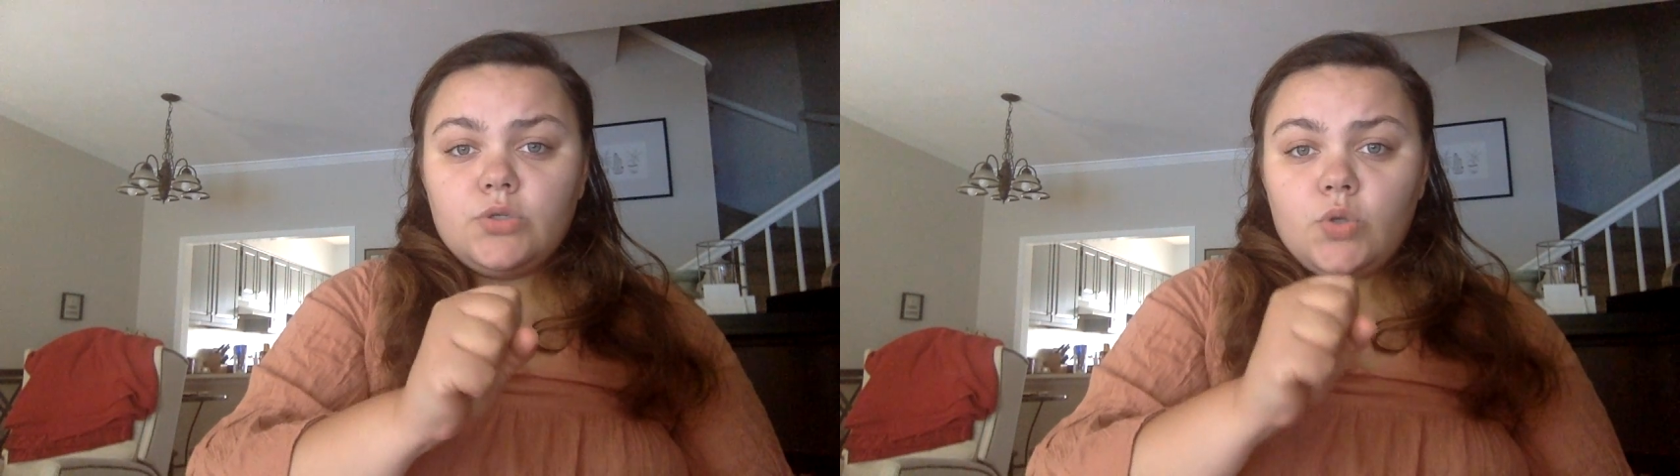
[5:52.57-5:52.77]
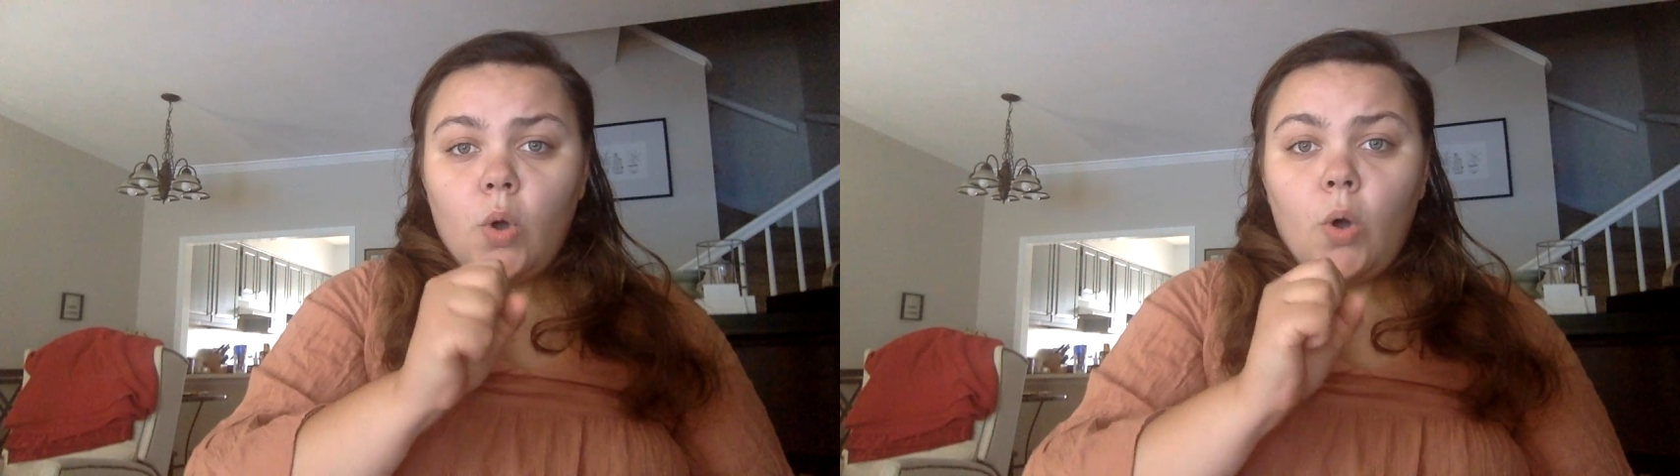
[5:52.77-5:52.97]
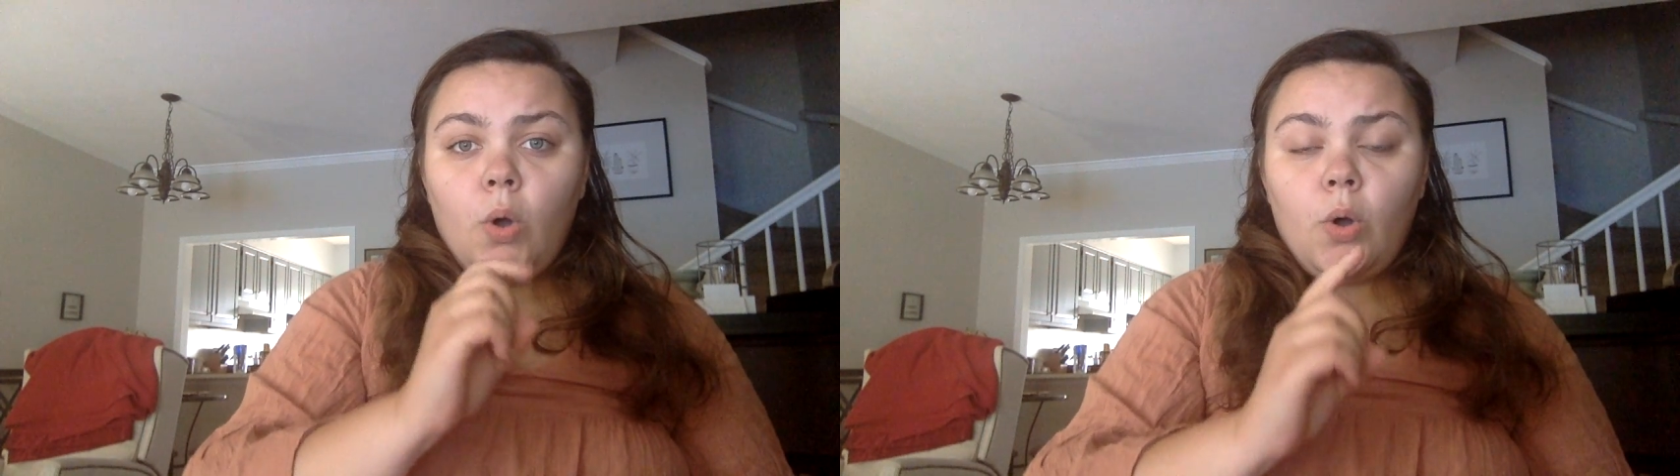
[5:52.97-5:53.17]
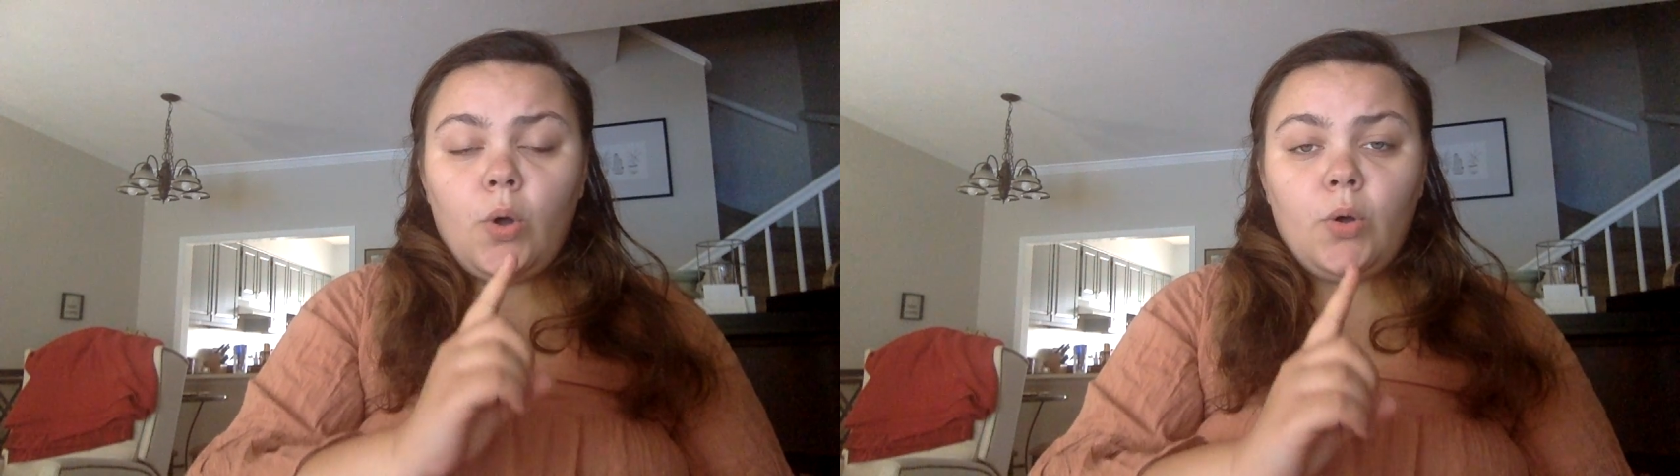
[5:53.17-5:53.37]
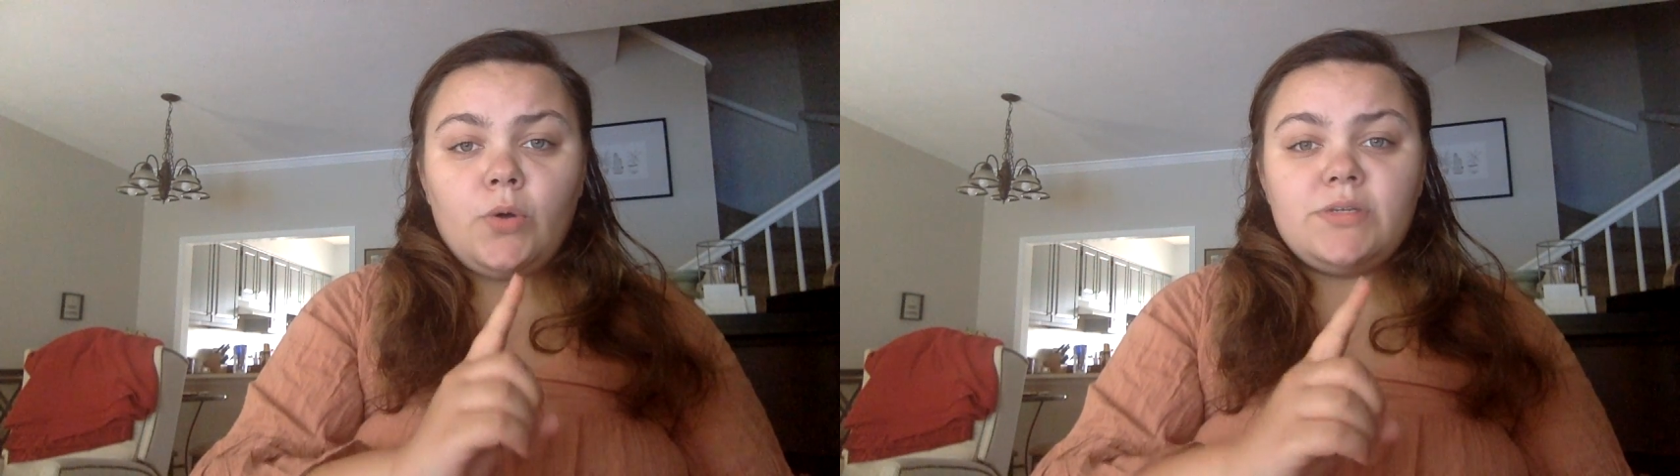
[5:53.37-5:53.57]

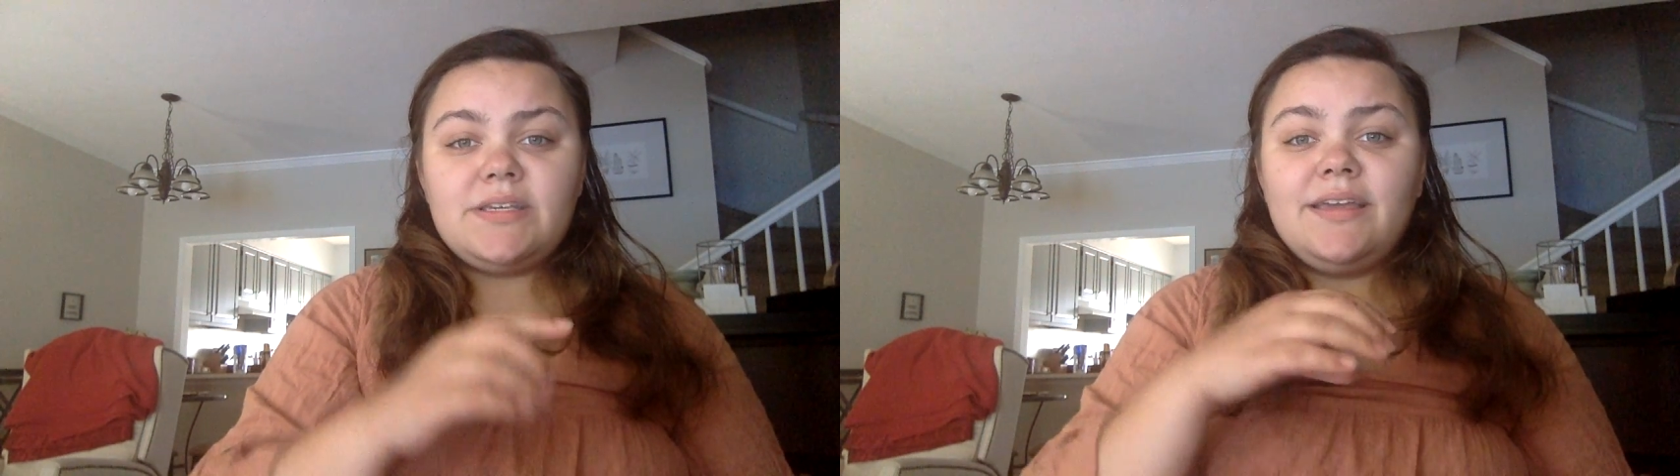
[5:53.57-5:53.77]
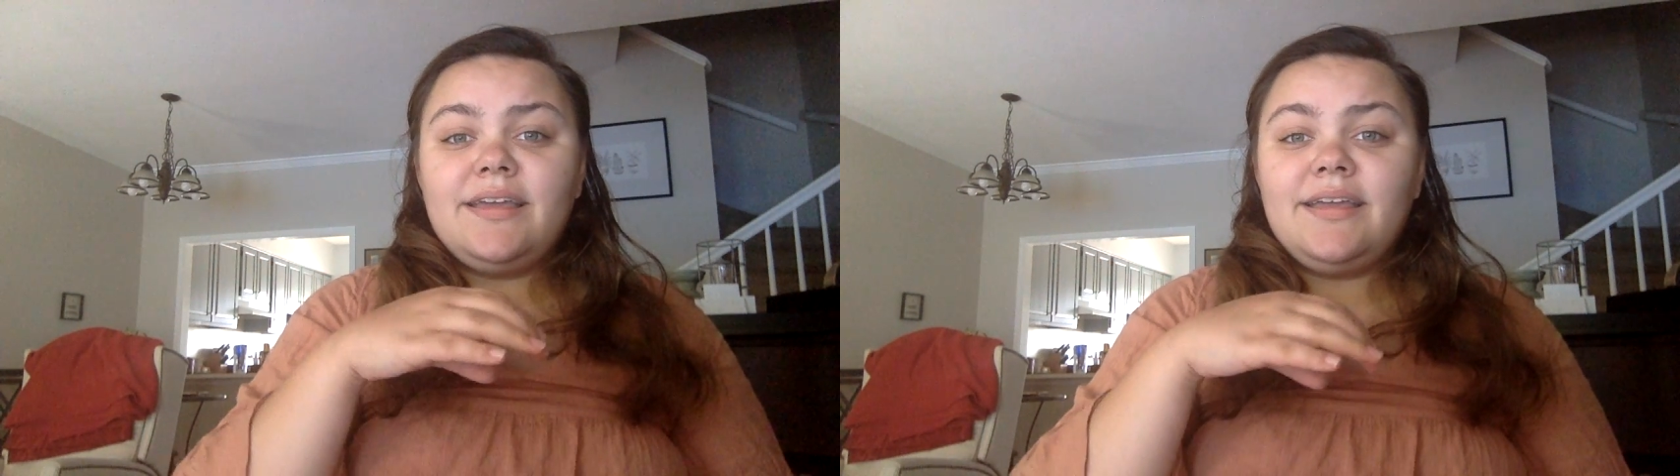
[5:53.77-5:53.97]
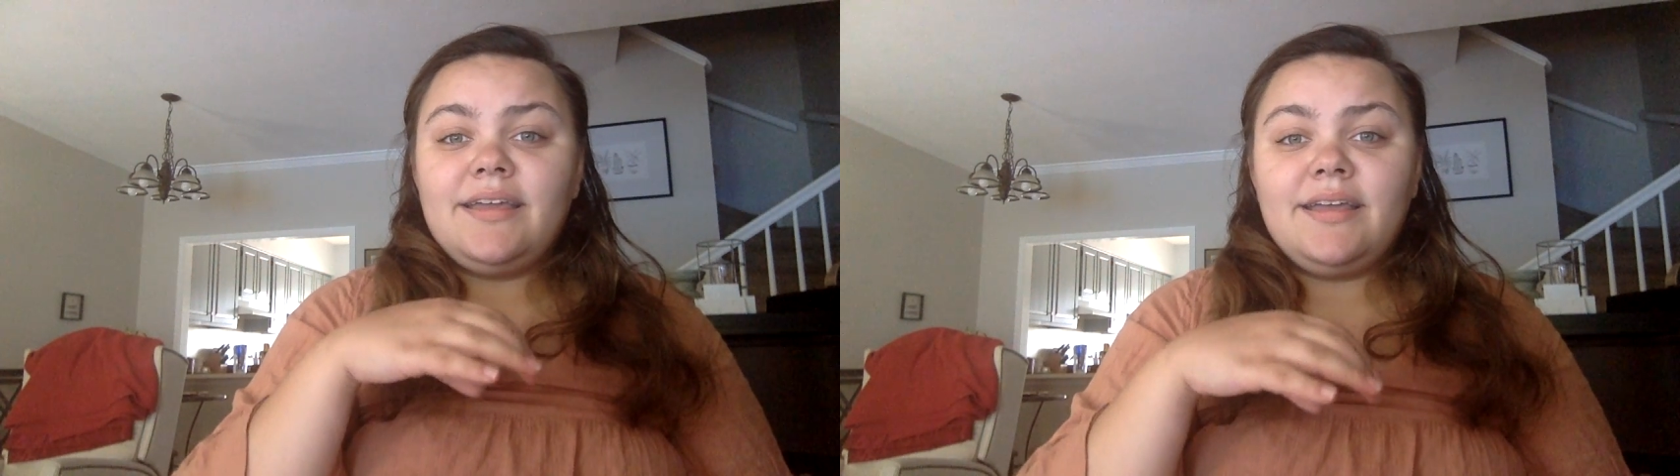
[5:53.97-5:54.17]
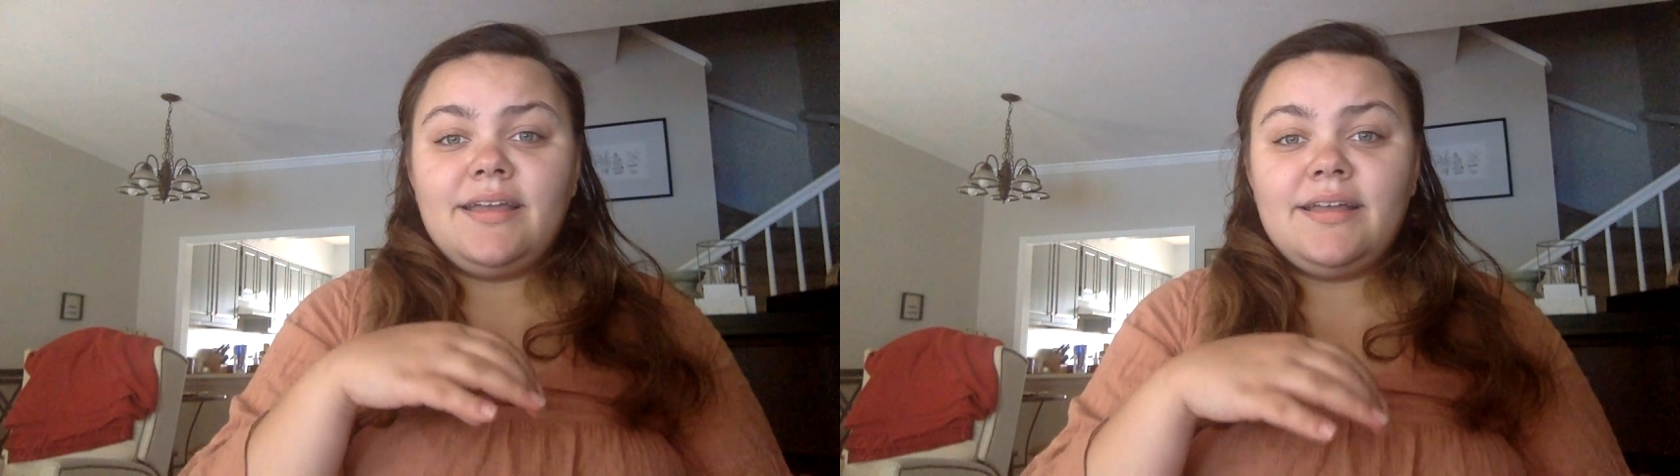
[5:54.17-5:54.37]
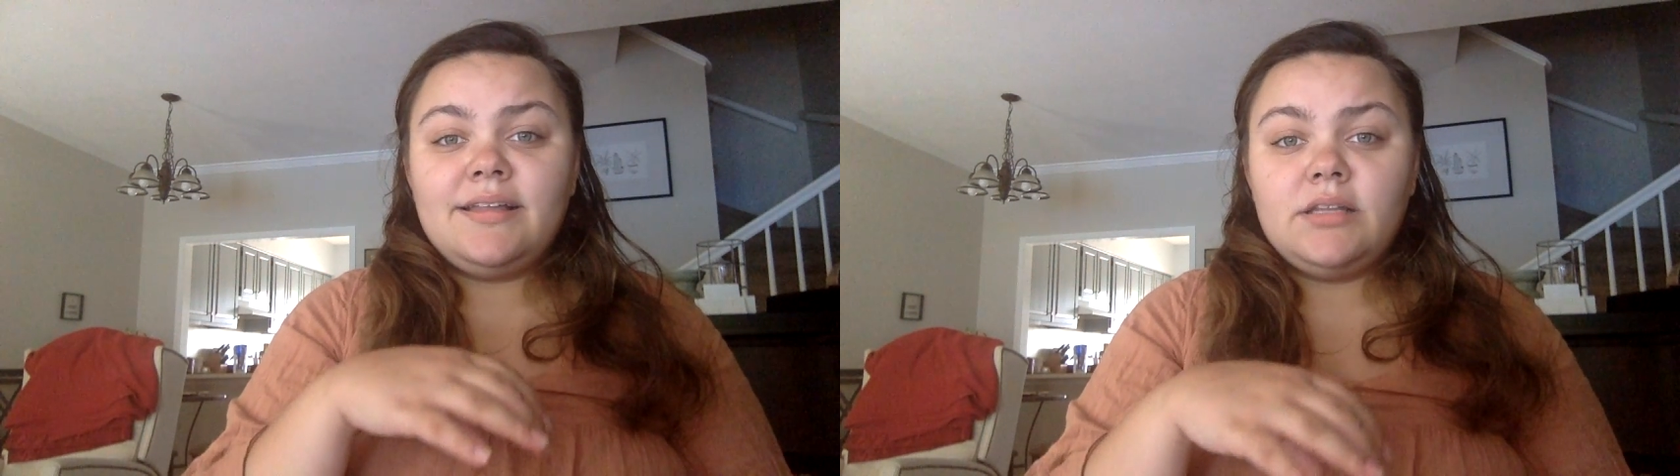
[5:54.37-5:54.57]
do,
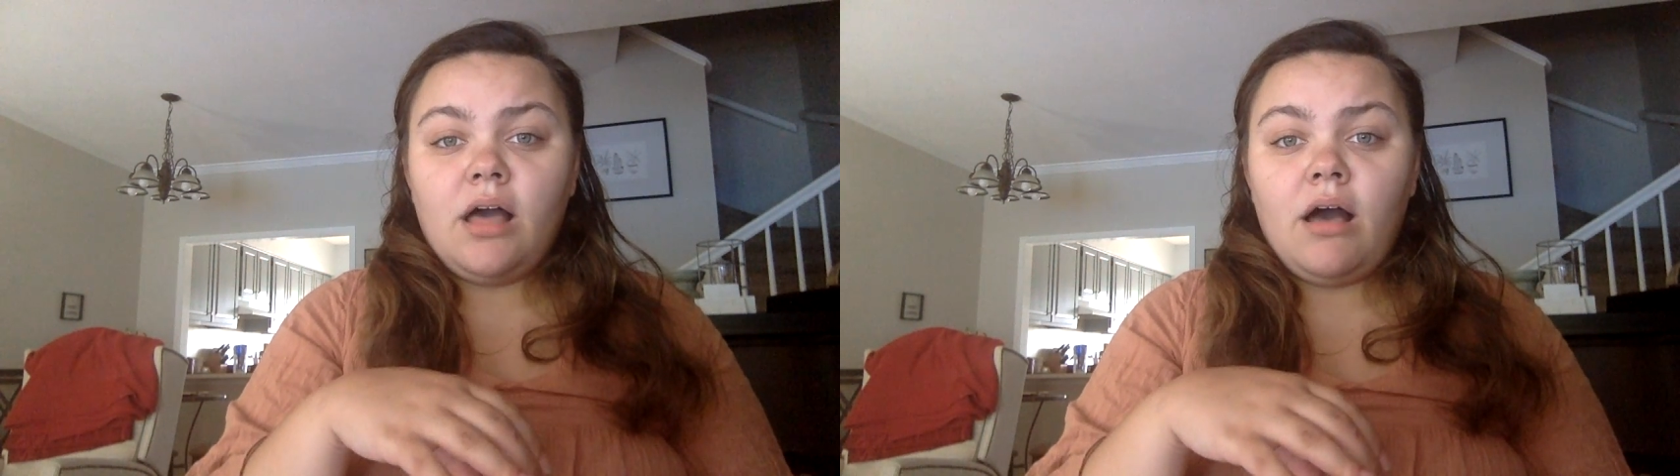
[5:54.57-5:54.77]
ti,